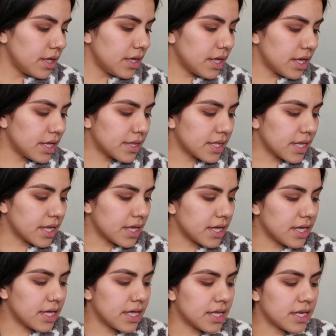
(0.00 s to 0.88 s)
And
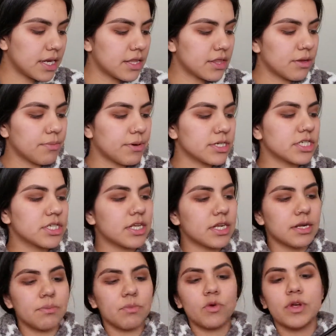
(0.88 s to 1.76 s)
then the brush that
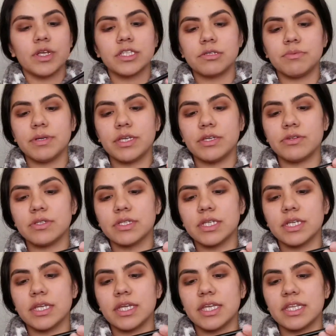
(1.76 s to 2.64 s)
I'm going to be
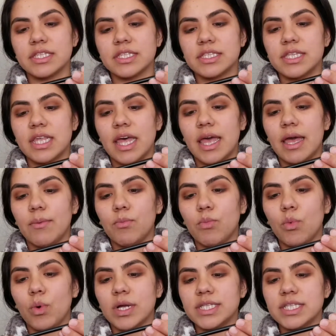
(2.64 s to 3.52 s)
using is the
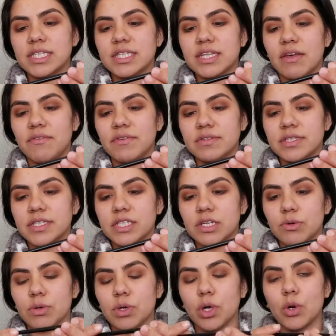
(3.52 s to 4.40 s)

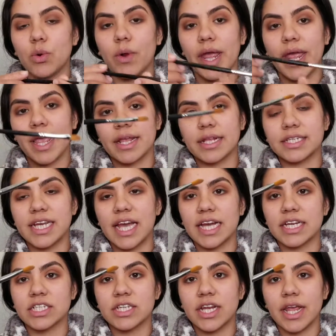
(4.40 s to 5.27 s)

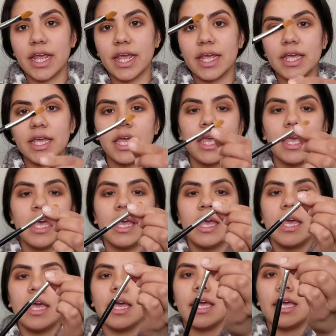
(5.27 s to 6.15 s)
M170-8.
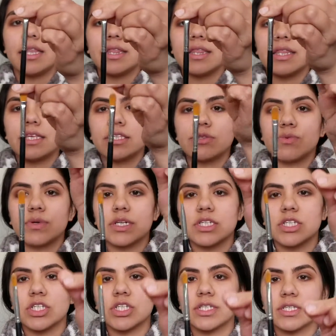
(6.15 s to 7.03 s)
And this one
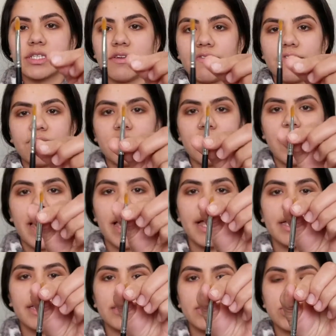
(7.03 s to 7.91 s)
is just a
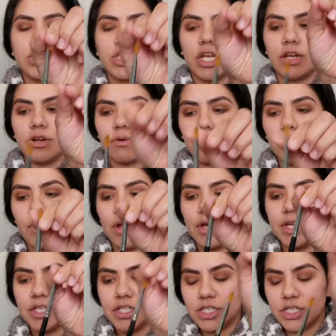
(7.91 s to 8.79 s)
flat shader
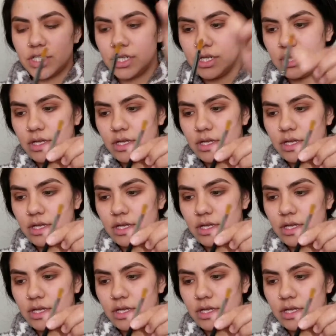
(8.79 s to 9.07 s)
brush.